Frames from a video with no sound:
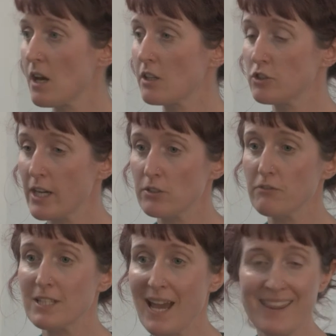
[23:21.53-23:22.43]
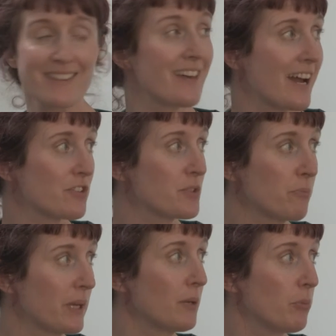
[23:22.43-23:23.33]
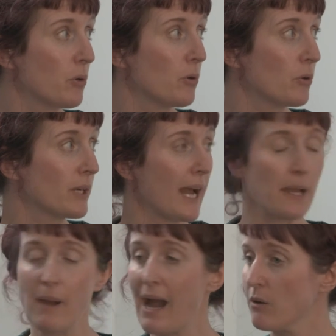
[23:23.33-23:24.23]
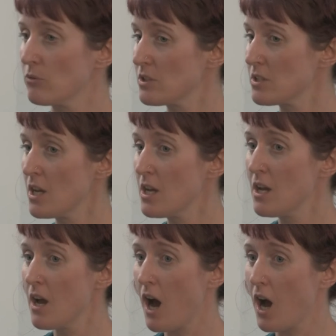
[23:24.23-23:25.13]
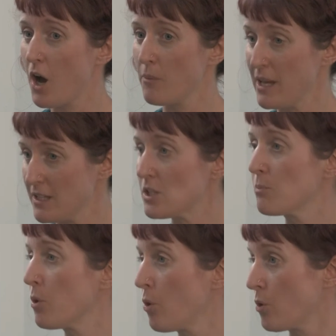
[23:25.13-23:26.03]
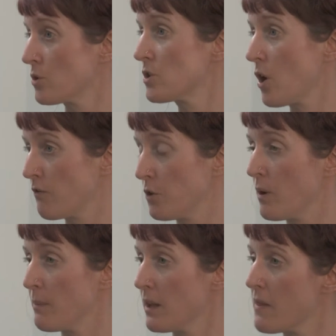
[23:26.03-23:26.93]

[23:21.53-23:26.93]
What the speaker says: a crowd of 10,000 people came out in support of the women.